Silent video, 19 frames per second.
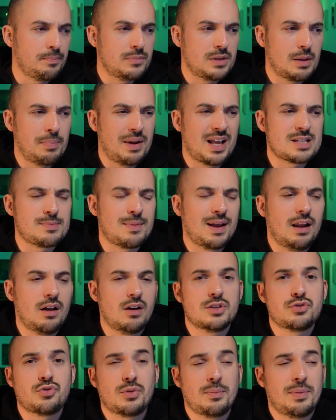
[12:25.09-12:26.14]
the Plasmic
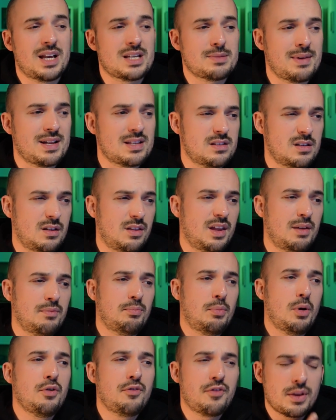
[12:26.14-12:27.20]
Lance from Plasmans. I think
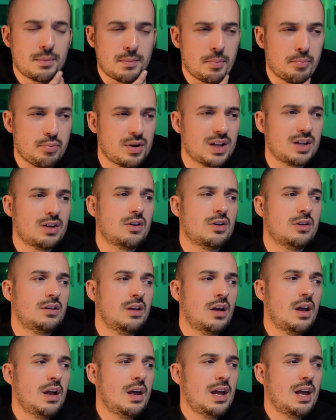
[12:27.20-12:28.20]
both of them are pretty good.